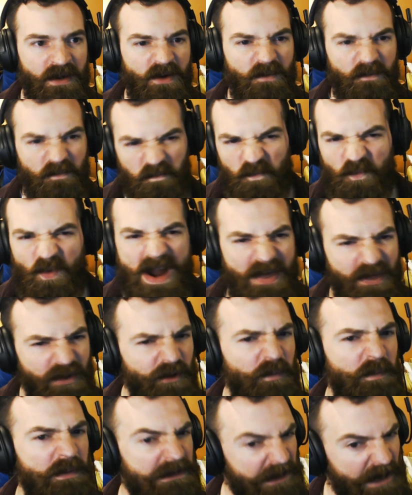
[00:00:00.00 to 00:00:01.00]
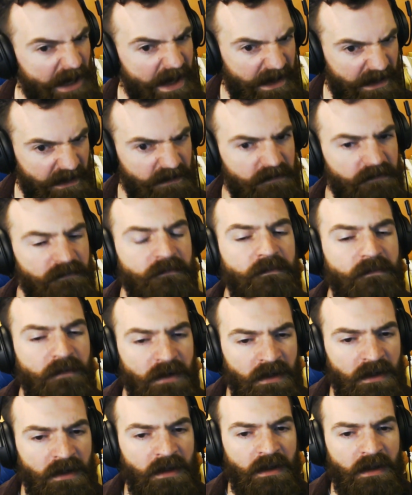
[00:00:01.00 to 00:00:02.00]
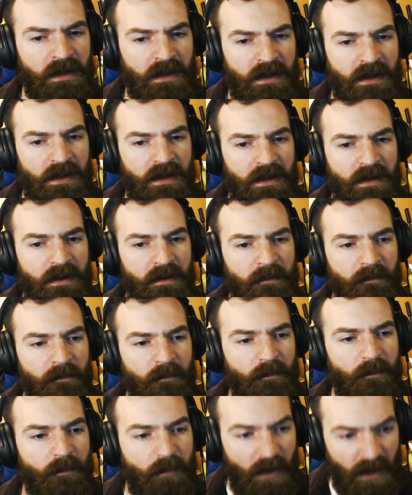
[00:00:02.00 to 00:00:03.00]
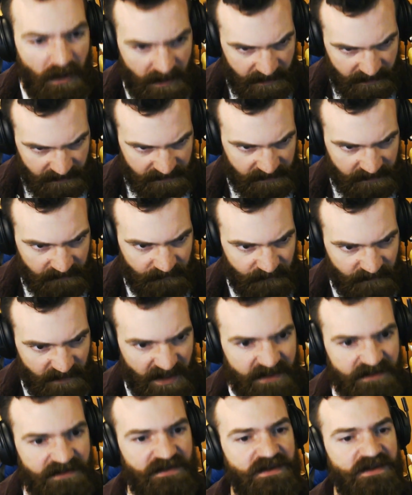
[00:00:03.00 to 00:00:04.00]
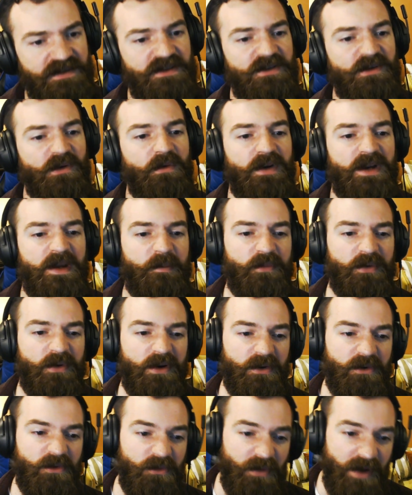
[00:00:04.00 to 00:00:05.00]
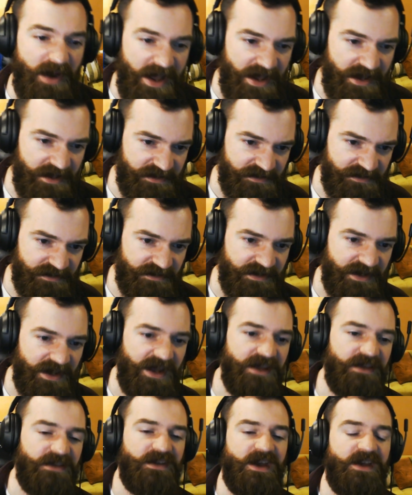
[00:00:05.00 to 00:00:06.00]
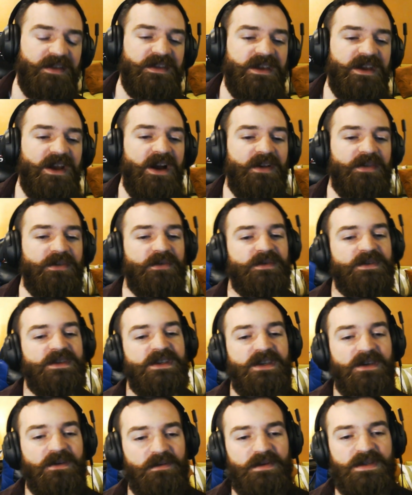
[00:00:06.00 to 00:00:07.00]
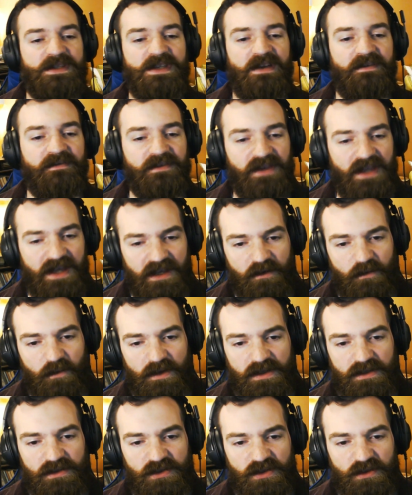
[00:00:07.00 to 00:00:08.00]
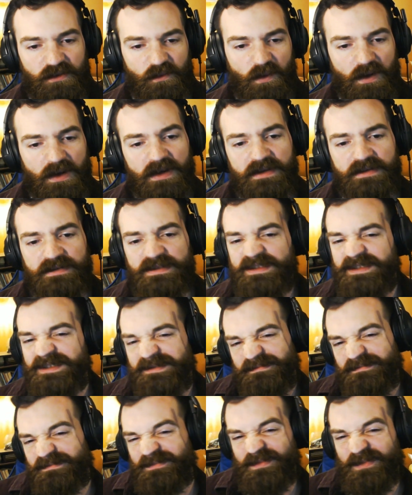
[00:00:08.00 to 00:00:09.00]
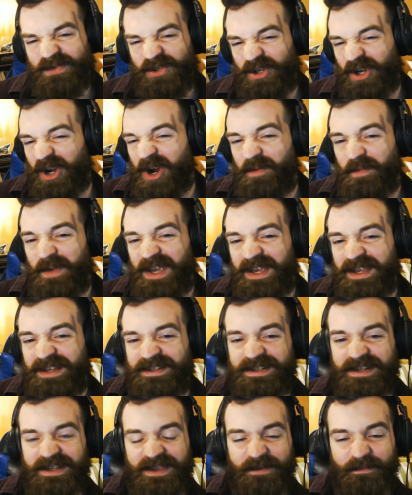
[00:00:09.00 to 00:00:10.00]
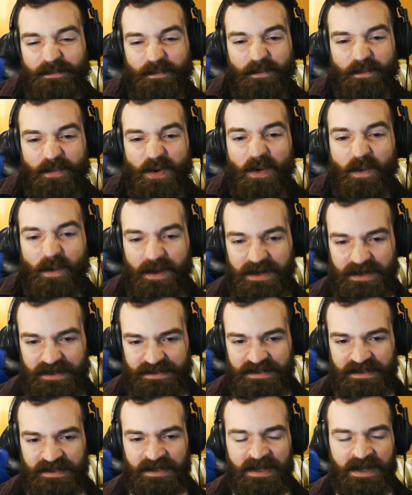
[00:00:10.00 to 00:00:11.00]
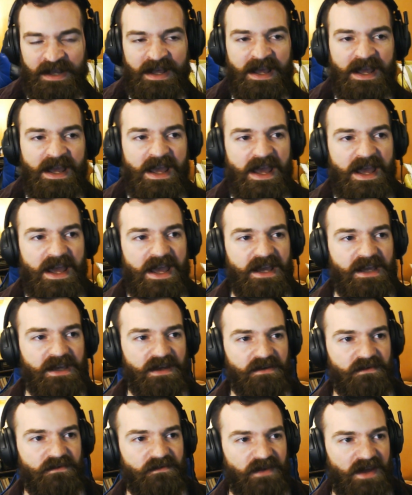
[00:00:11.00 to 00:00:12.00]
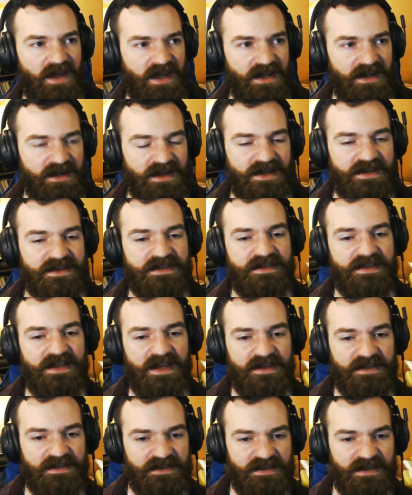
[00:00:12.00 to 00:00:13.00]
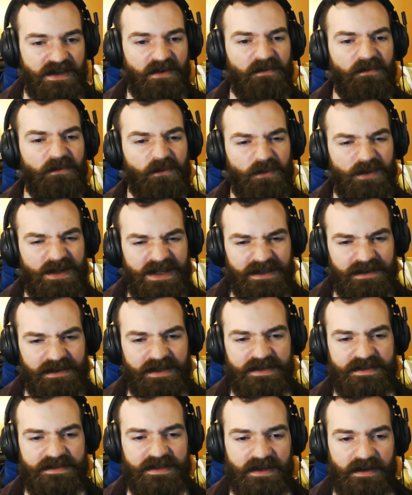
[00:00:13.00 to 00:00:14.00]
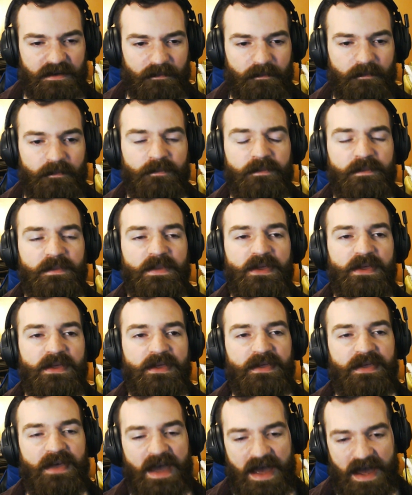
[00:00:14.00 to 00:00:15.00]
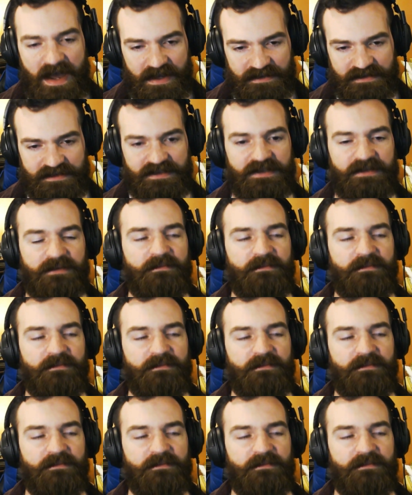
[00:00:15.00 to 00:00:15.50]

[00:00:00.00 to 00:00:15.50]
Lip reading: rather plain. But as the story progressed, I thought the author's use of language was charming and to the point. It conveyed a sense of realism that